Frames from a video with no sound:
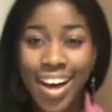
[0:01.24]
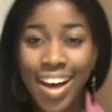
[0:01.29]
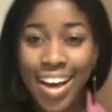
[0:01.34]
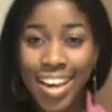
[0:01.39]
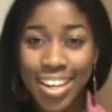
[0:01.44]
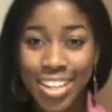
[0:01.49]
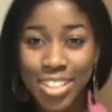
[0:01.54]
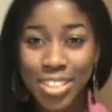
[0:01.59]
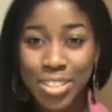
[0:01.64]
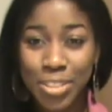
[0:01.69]

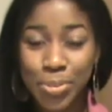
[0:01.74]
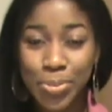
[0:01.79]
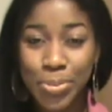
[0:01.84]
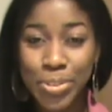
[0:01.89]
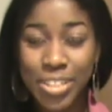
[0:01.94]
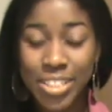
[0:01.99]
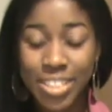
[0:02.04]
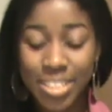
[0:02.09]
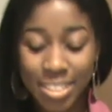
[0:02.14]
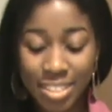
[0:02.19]
Hi
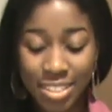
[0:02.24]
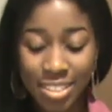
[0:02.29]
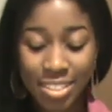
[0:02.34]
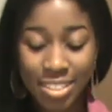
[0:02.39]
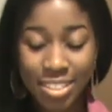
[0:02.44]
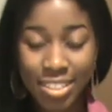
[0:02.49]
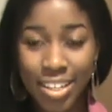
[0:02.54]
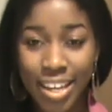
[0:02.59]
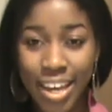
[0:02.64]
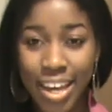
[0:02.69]

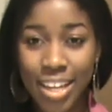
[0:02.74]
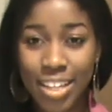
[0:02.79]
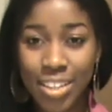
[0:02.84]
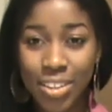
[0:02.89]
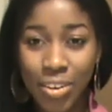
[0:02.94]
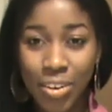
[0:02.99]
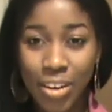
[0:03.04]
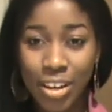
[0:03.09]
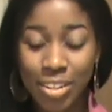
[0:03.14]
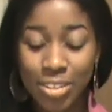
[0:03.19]
YouTubers! Today I
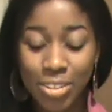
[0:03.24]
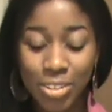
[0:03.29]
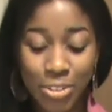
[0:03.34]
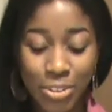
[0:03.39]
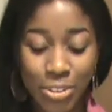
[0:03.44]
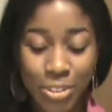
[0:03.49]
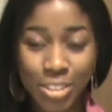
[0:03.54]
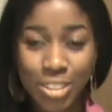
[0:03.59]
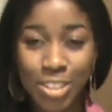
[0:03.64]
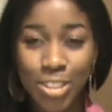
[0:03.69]
thought I'd
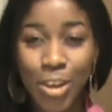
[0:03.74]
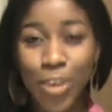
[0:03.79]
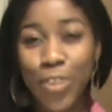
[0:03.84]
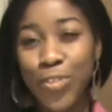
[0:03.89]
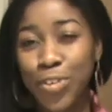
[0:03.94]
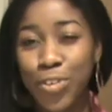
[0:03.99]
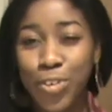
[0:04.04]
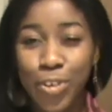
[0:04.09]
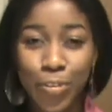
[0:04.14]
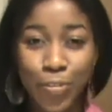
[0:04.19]
do a
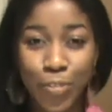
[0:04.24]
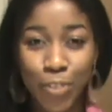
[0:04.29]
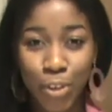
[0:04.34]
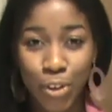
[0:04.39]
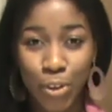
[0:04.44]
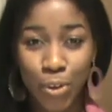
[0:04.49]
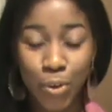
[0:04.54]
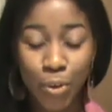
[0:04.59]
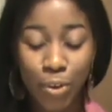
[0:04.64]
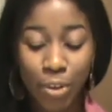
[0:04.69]
sort of a
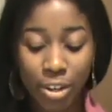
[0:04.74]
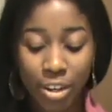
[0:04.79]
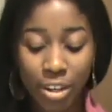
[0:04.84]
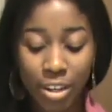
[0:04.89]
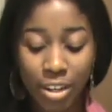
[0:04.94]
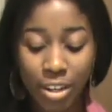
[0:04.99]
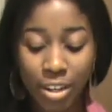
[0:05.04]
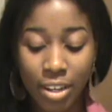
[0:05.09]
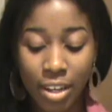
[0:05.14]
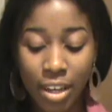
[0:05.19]
review
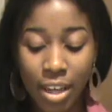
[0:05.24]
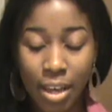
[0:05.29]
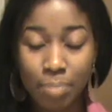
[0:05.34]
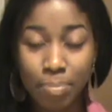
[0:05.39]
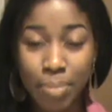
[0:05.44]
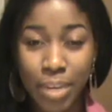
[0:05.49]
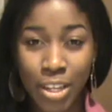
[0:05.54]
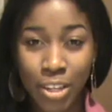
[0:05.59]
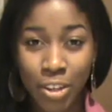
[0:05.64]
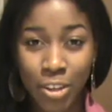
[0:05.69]
on
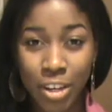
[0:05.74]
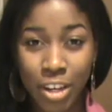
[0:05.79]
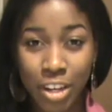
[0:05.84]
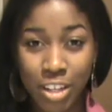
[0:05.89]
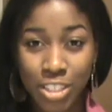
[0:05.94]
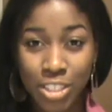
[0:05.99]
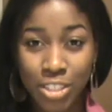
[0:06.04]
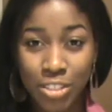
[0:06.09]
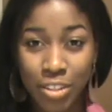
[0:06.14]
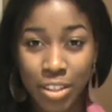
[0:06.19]
my new
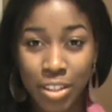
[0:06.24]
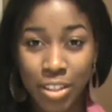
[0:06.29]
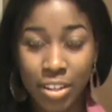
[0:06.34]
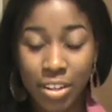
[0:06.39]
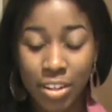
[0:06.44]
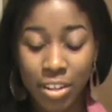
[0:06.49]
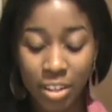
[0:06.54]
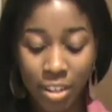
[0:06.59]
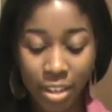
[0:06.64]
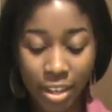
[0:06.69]
hair
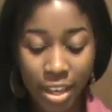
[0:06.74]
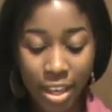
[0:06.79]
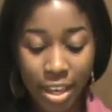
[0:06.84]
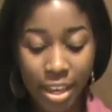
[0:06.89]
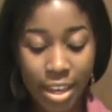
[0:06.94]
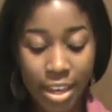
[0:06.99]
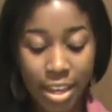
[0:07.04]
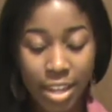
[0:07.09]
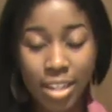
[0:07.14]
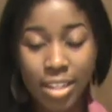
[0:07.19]
straightener,
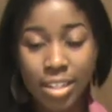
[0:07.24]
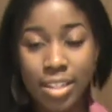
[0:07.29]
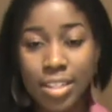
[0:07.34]
and